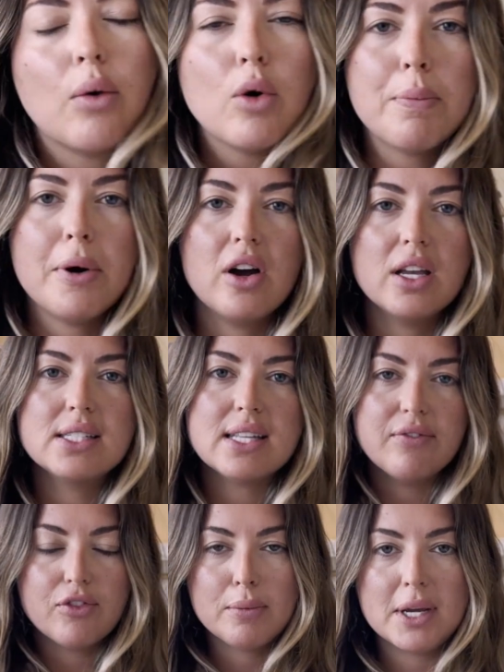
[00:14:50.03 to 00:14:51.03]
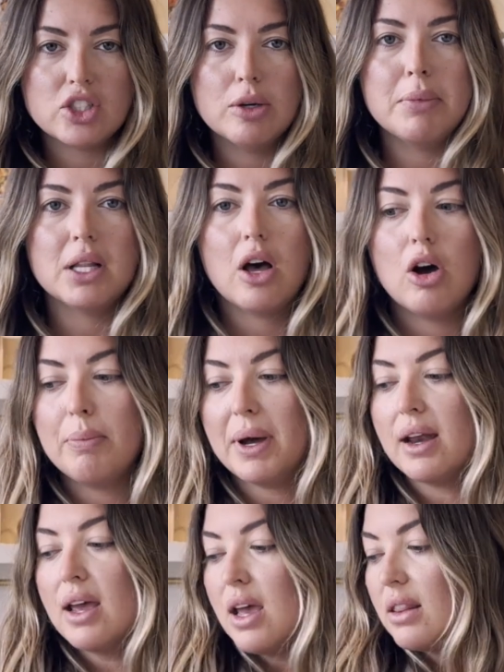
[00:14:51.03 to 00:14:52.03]
will put his information below,
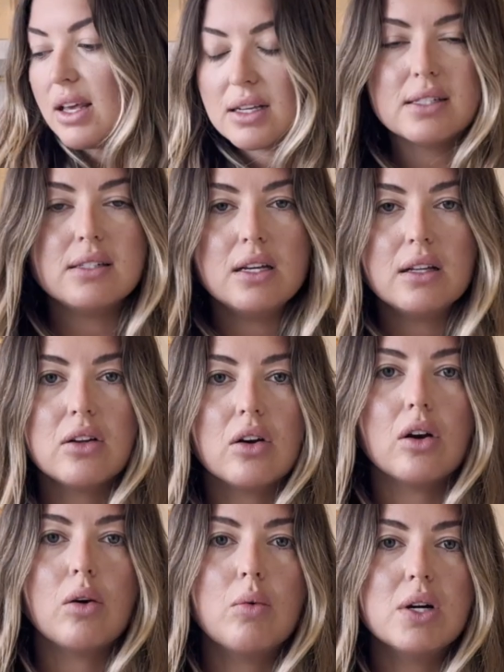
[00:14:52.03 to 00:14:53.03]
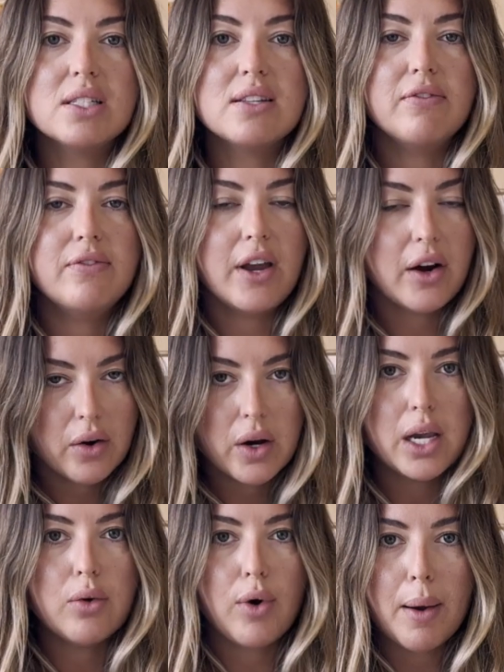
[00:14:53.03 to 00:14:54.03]
but This dealer was
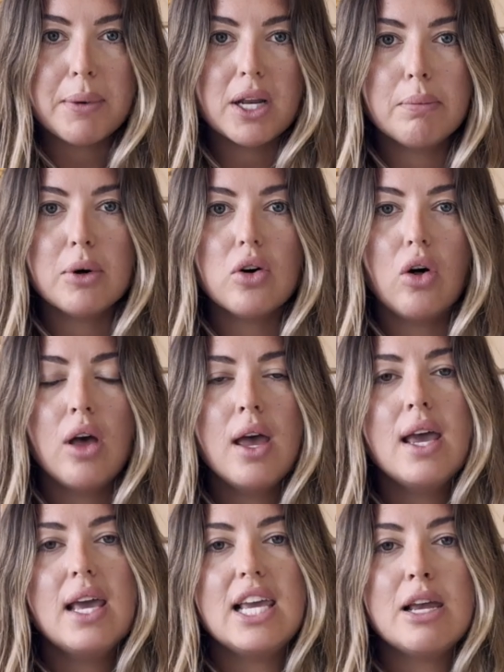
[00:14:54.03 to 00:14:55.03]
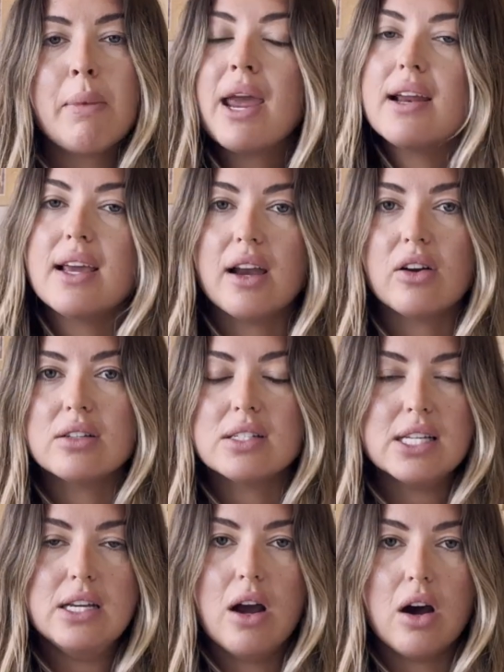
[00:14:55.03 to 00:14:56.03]
very reputable. He made a
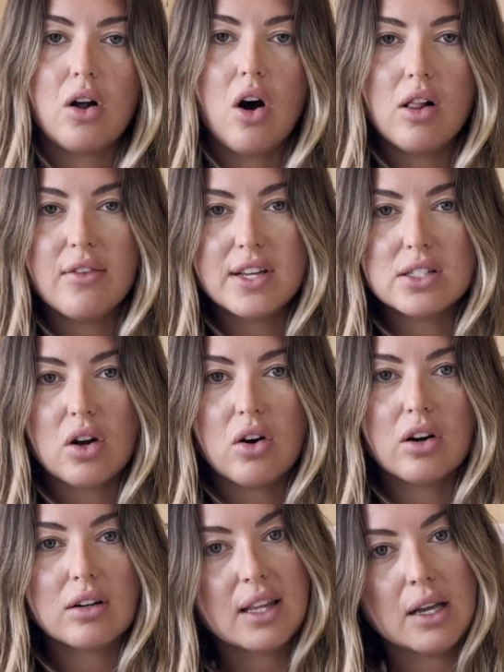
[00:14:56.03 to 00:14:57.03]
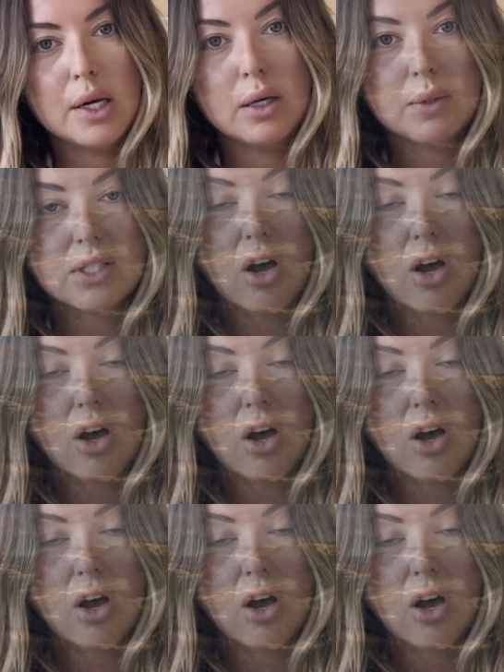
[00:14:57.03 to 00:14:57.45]
guarantee on all of his art that it was